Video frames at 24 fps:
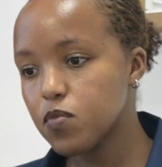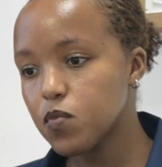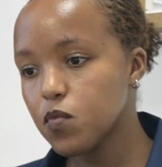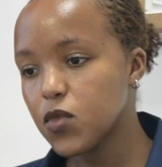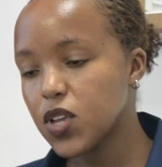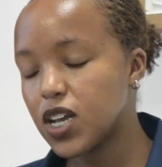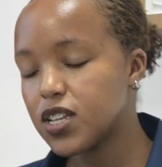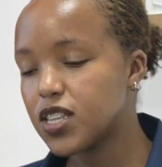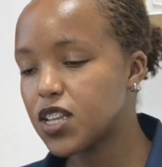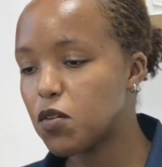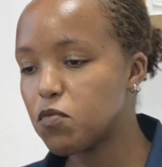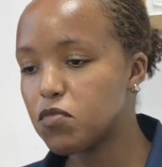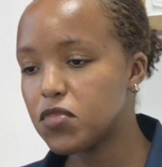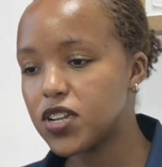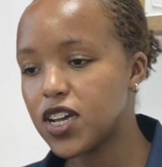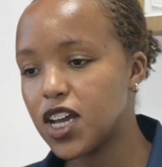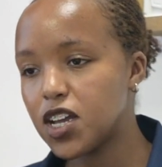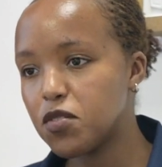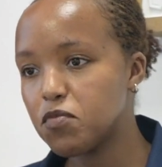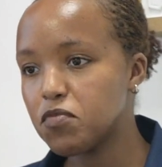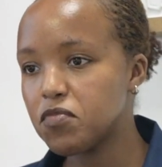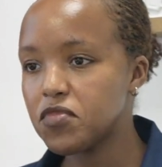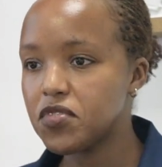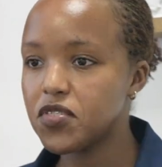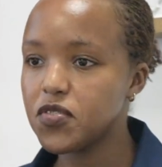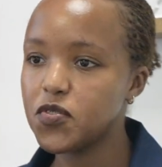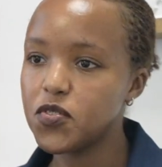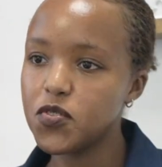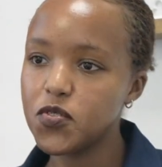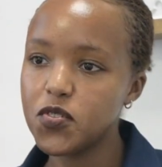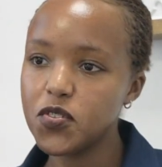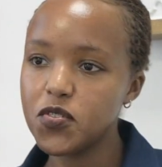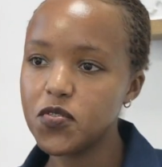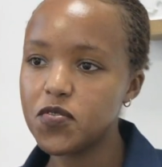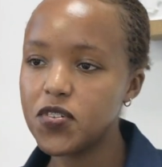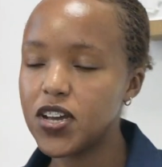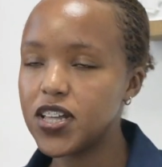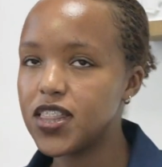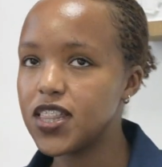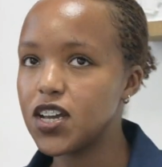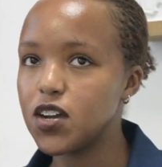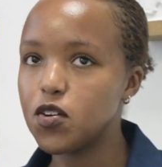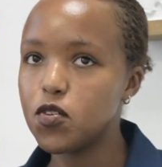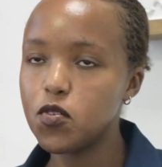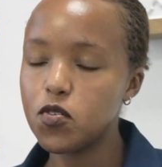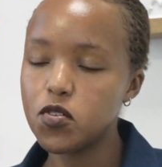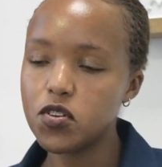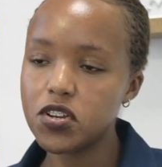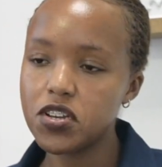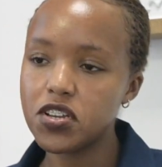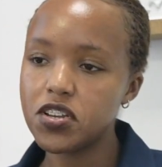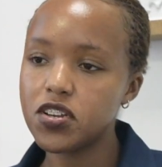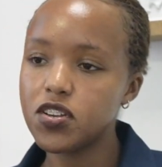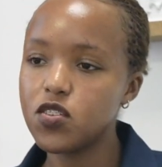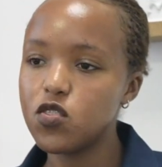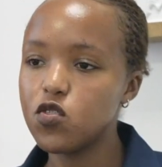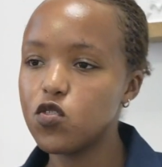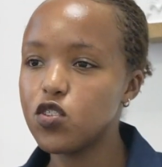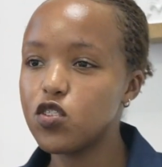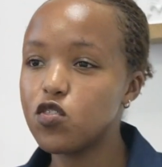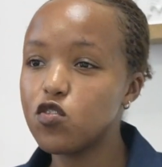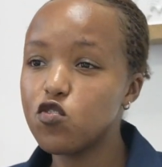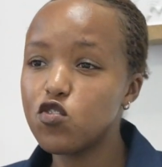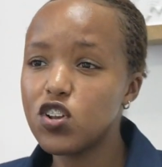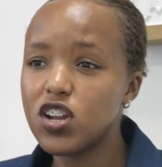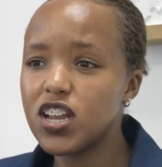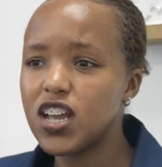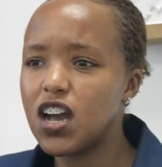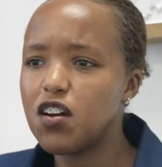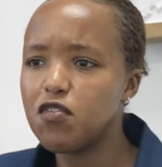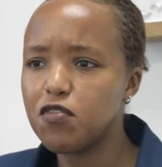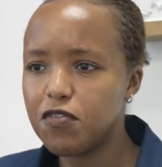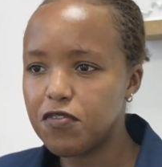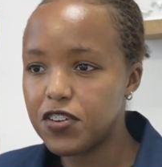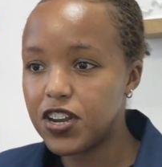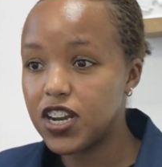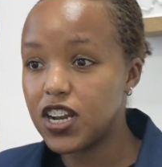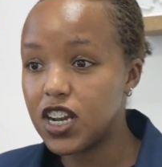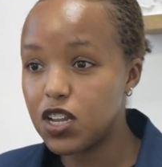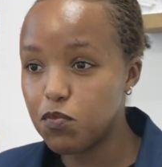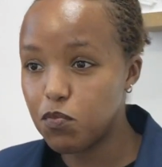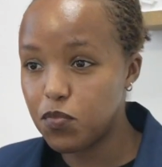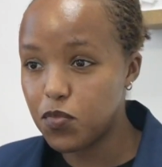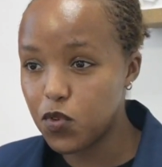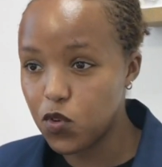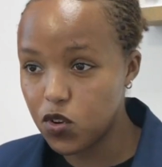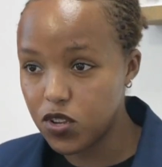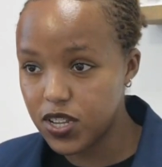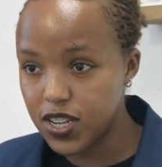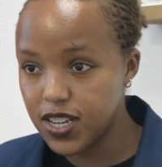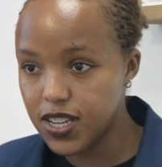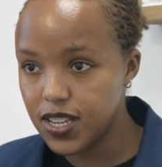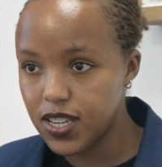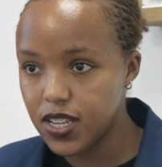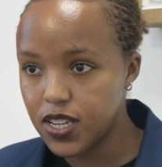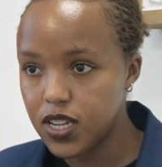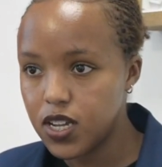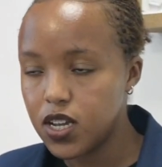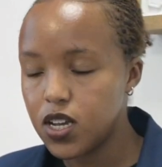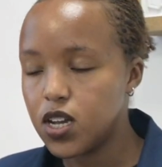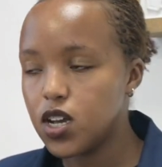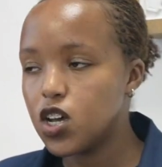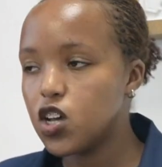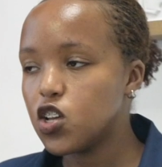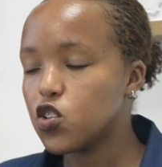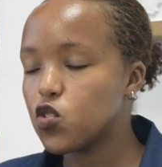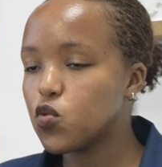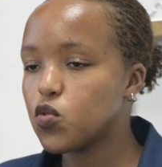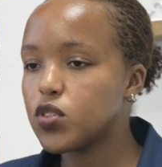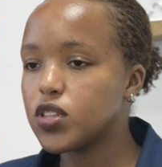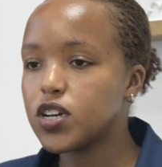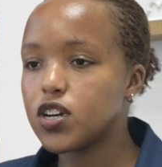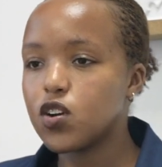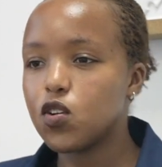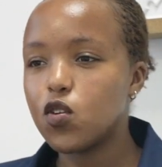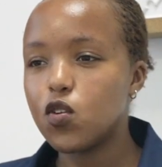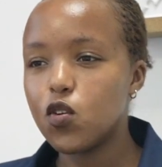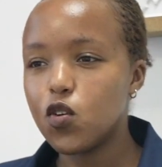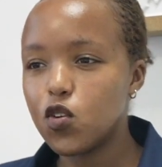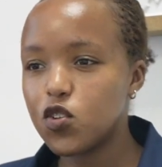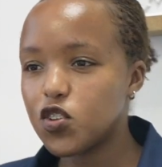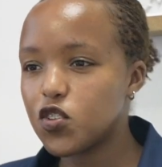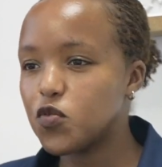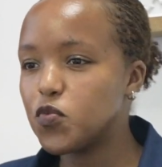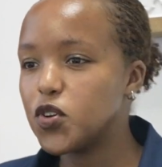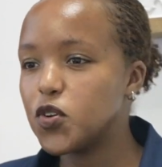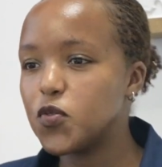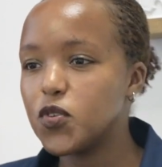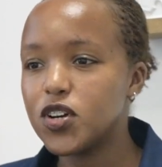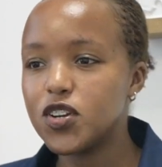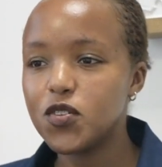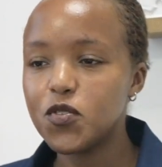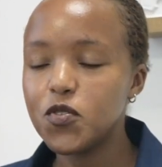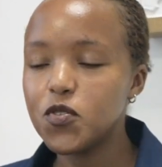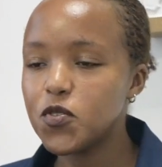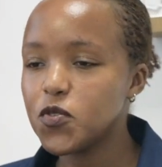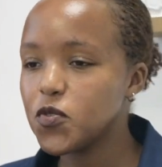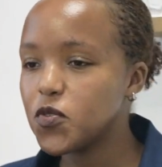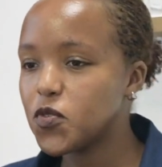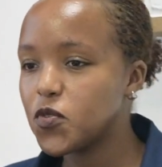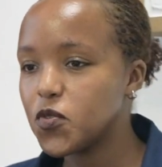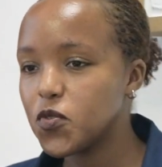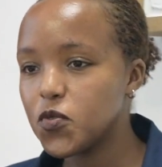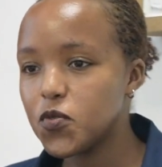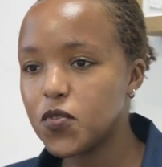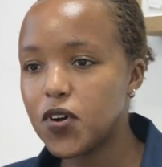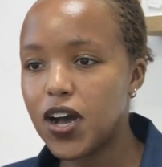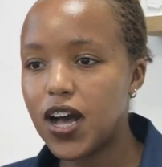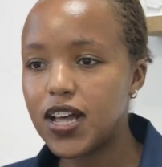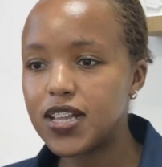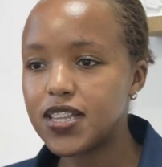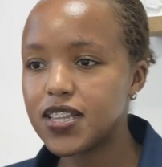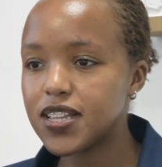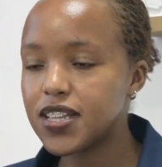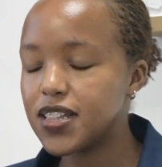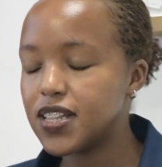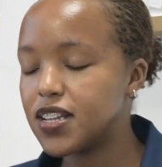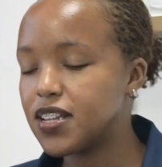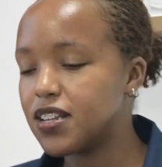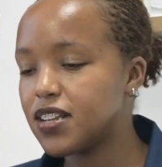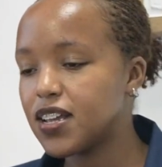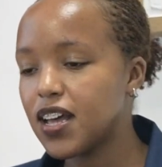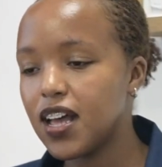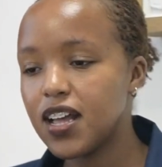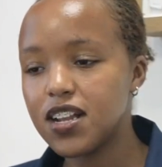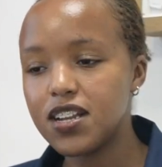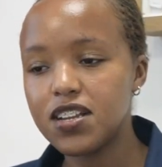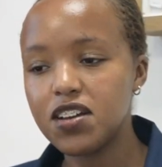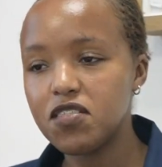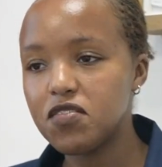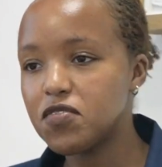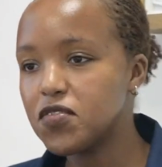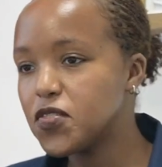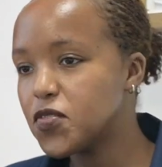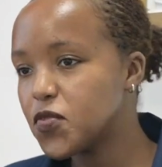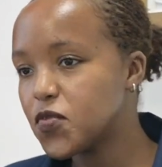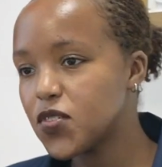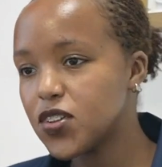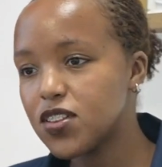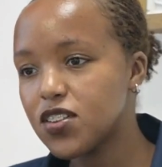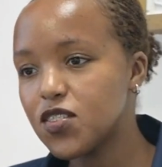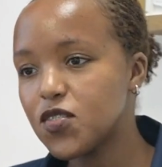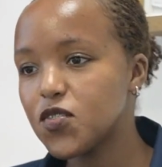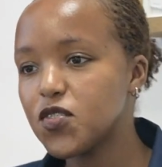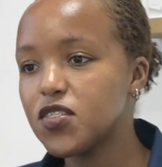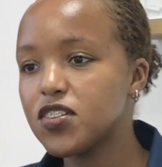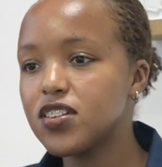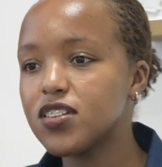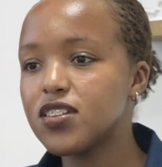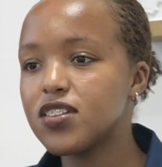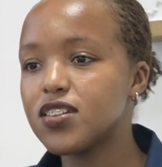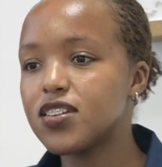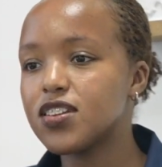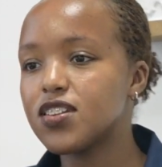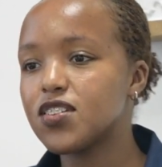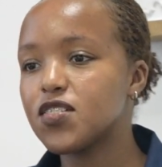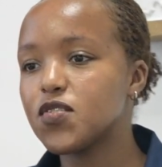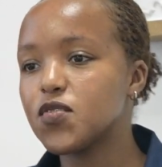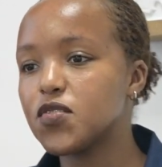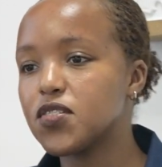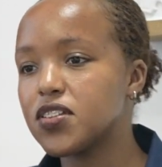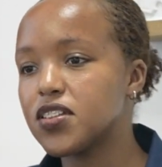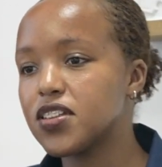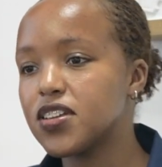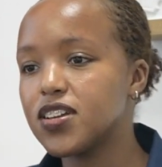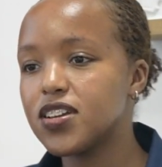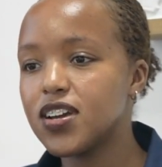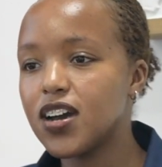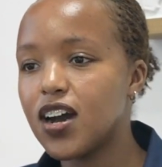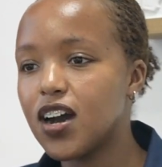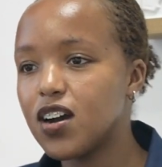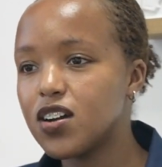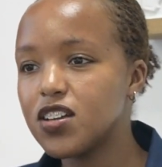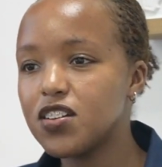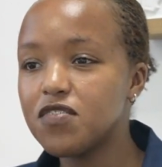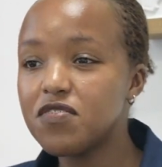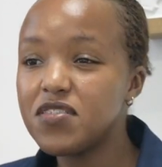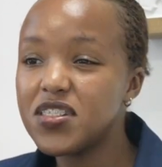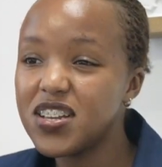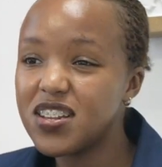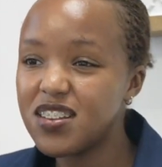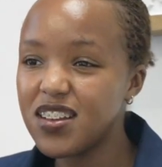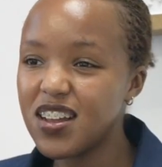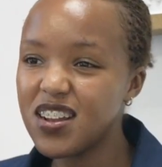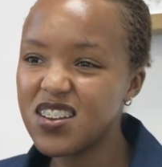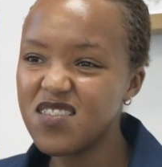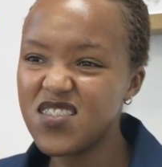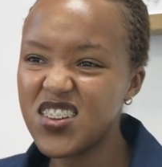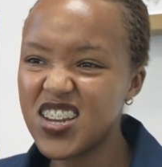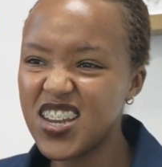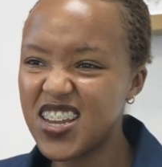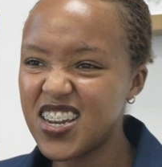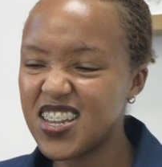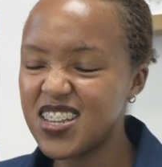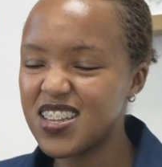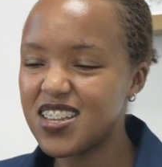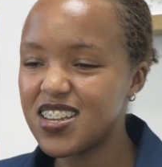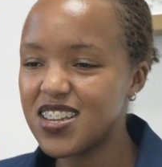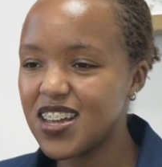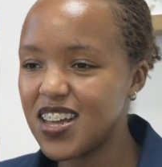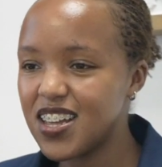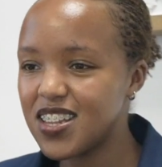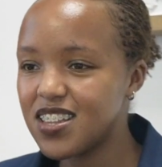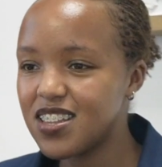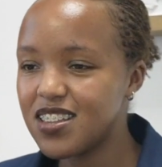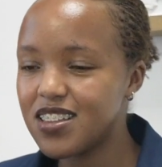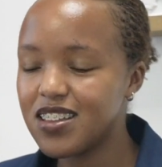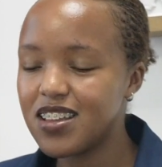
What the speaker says: Sometimes, you find the court, it's usually a friendly process. So the court may want, to ask the child a few questions just to see if the child even understands